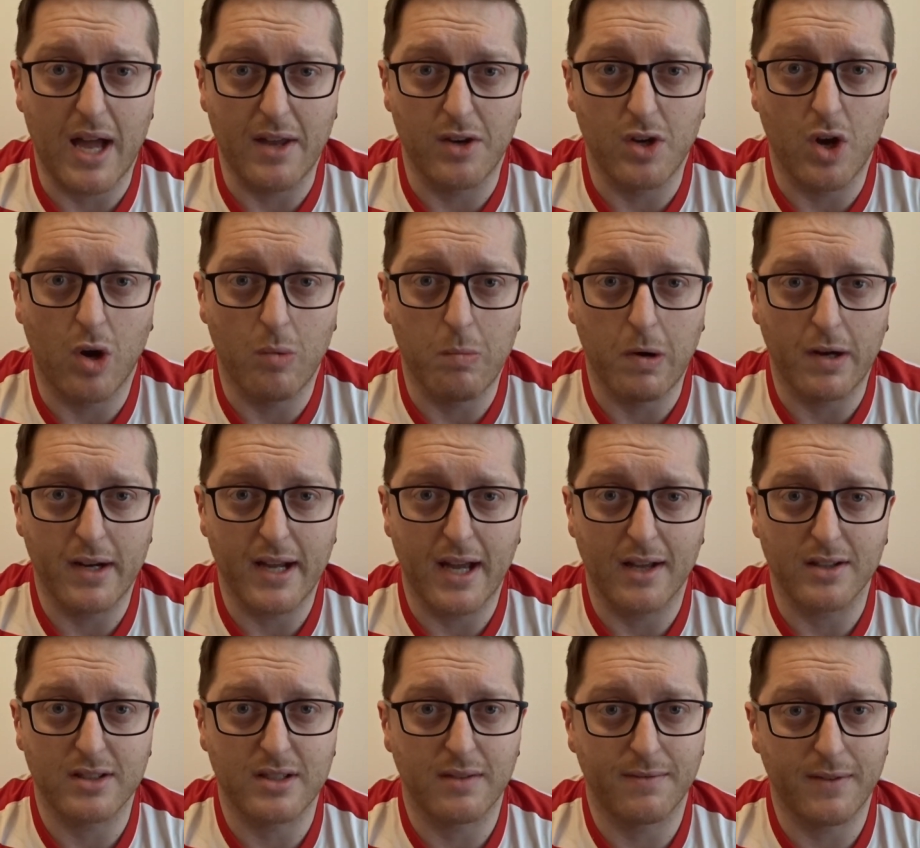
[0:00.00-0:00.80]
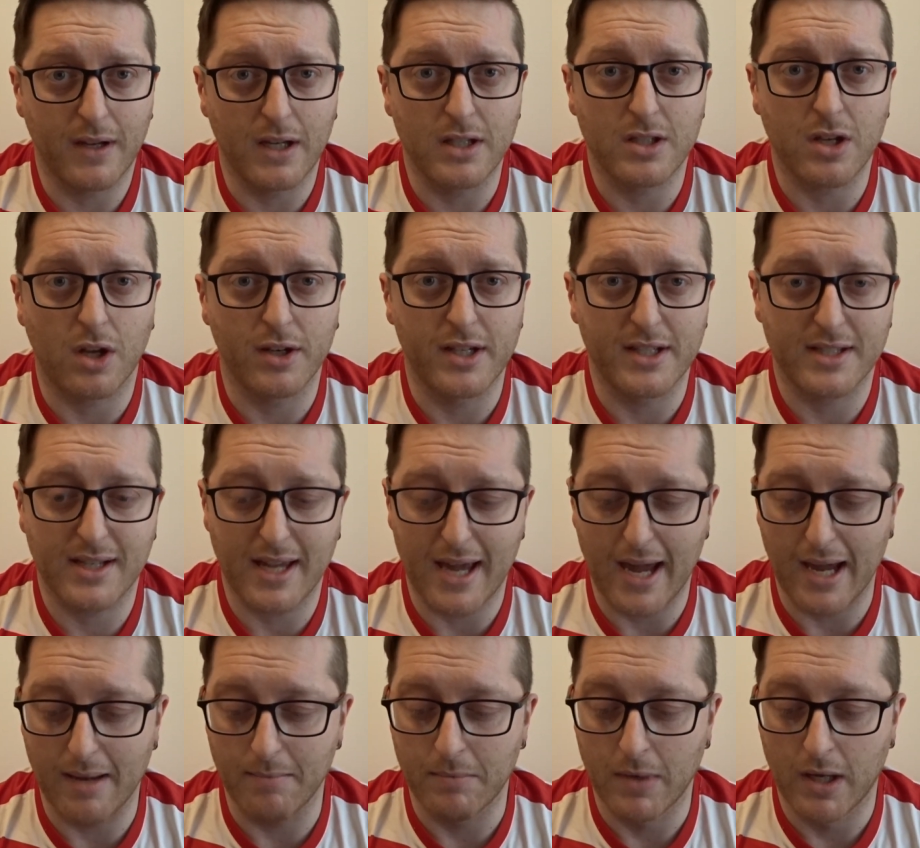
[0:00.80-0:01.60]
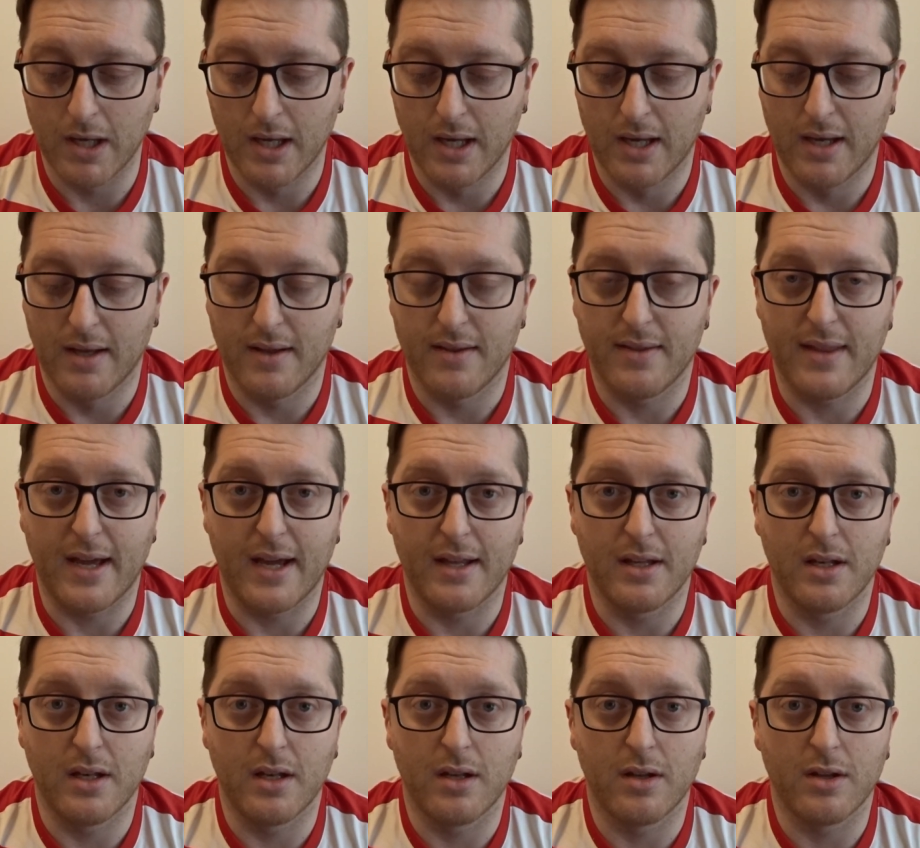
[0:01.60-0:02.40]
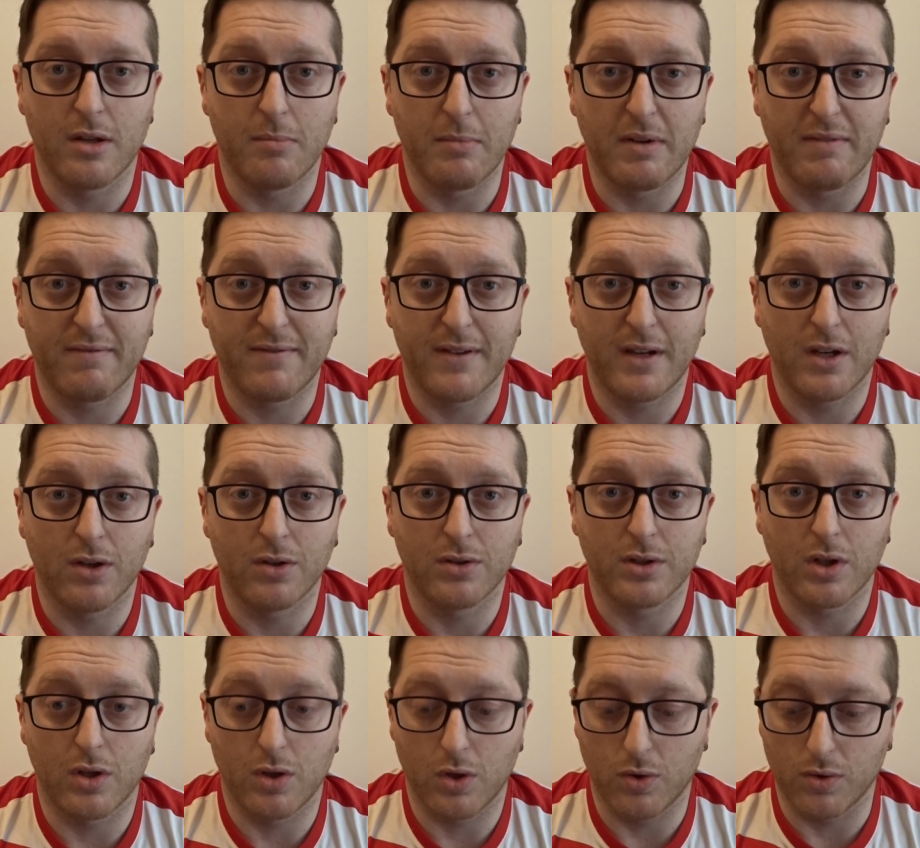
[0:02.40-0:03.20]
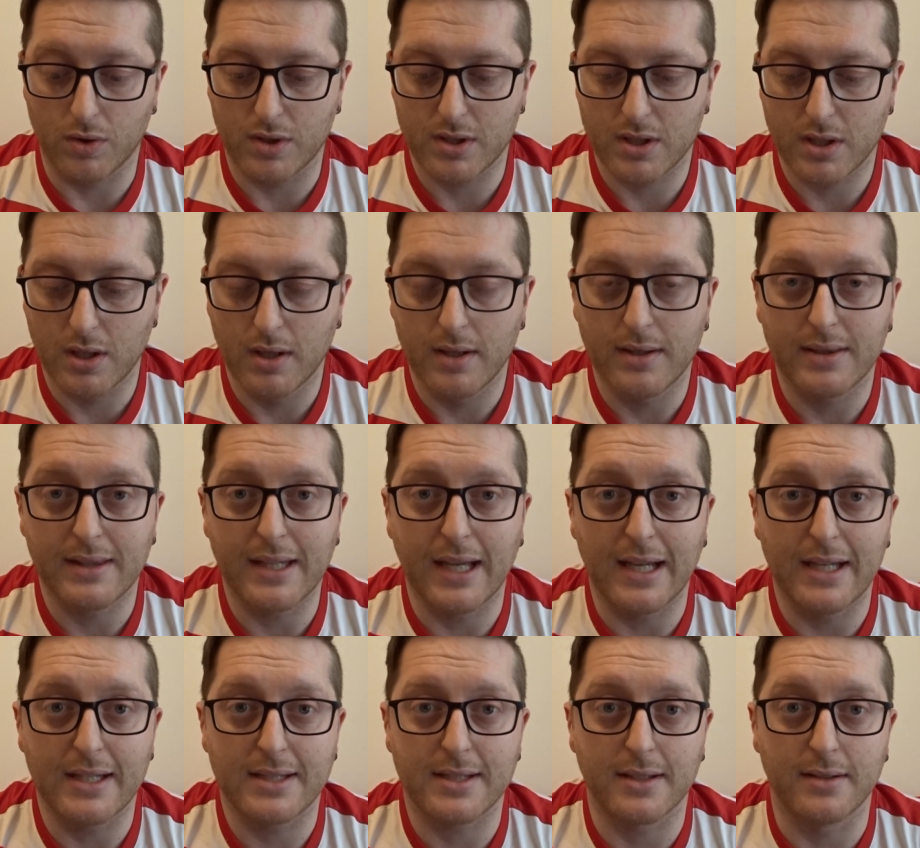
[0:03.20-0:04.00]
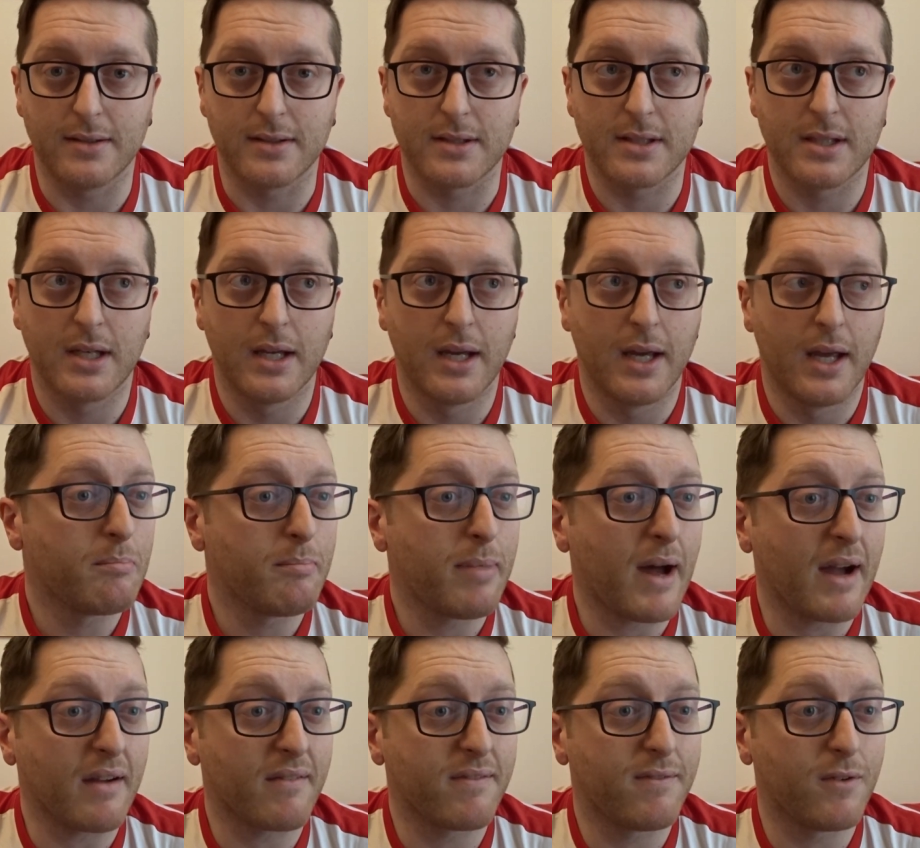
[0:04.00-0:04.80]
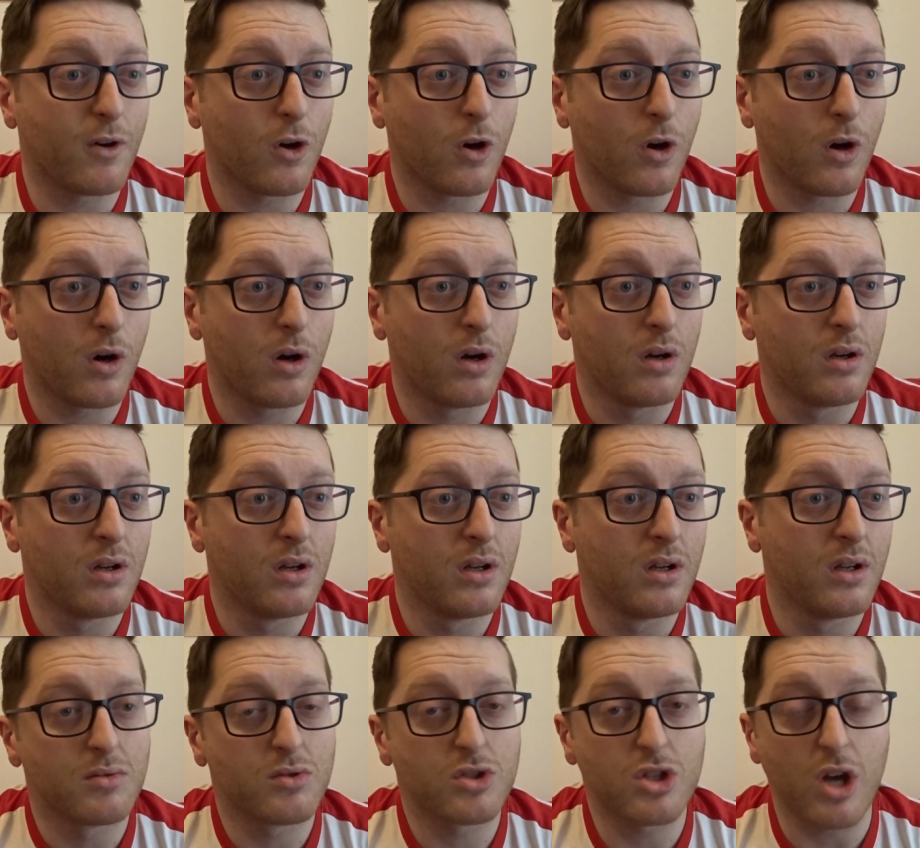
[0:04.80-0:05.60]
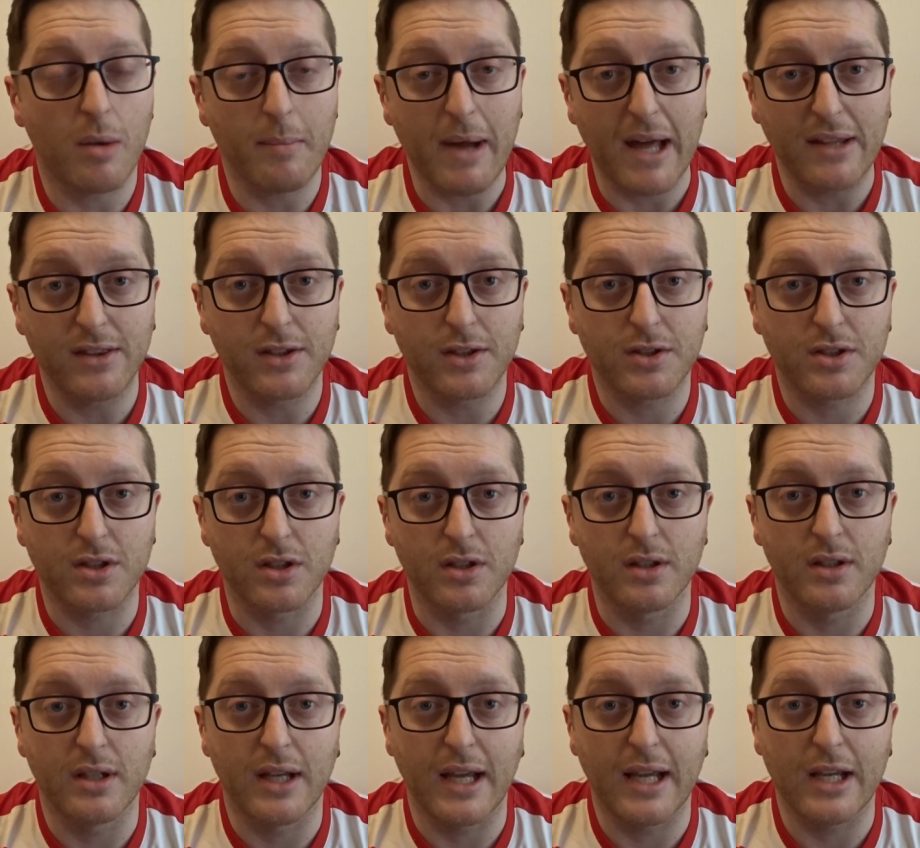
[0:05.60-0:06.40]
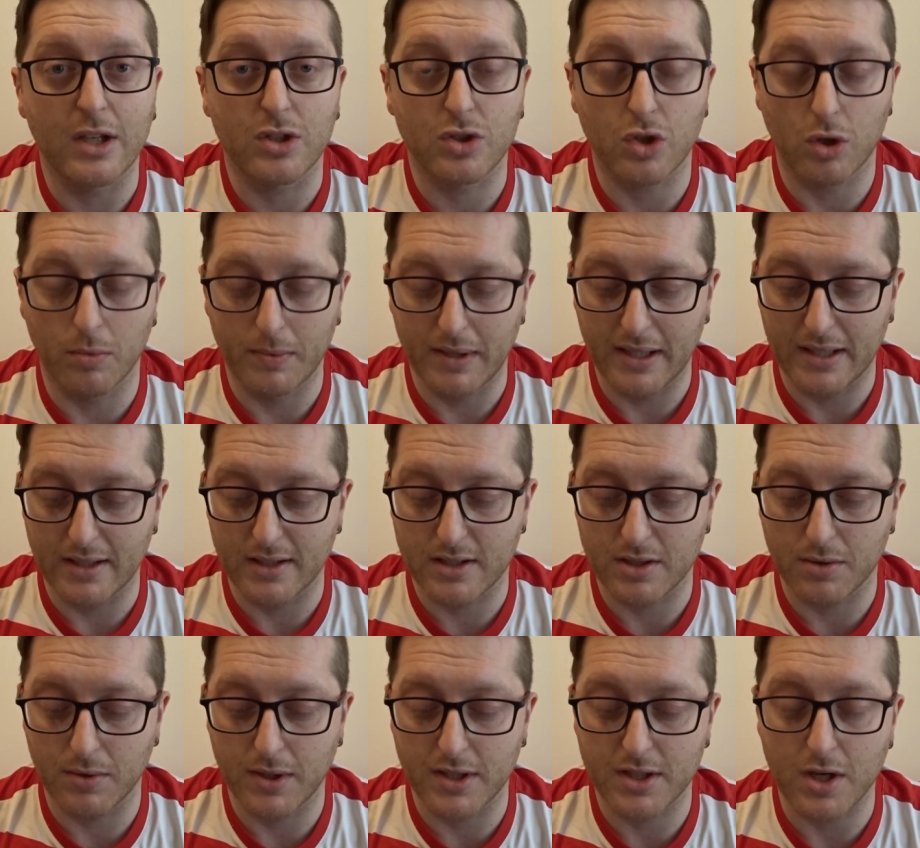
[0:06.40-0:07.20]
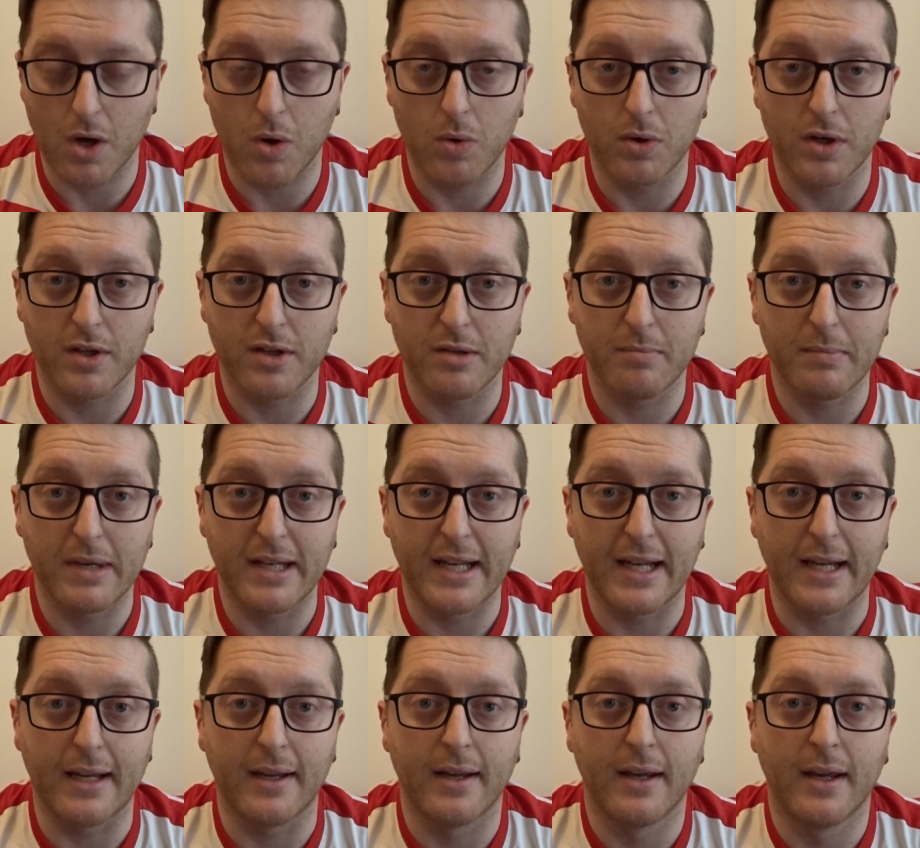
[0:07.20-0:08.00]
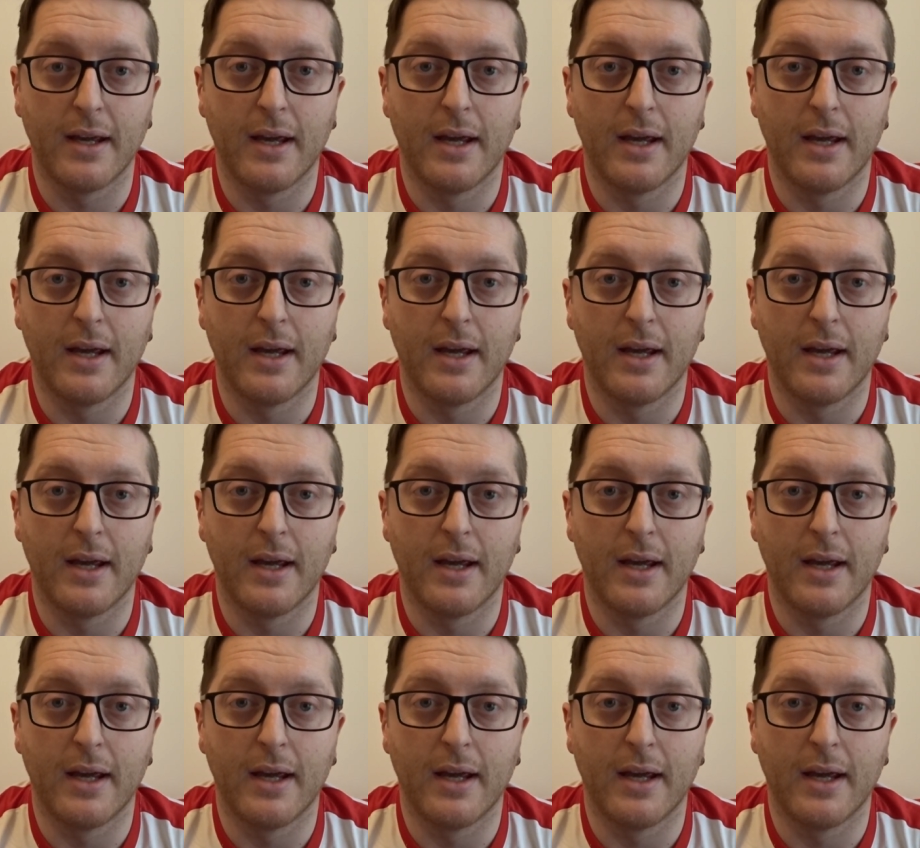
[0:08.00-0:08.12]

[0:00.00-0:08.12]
nobody else. If he's on his game, then the midfield looks decent. Back four, Tom Anderson, he's coming into his own at the minute.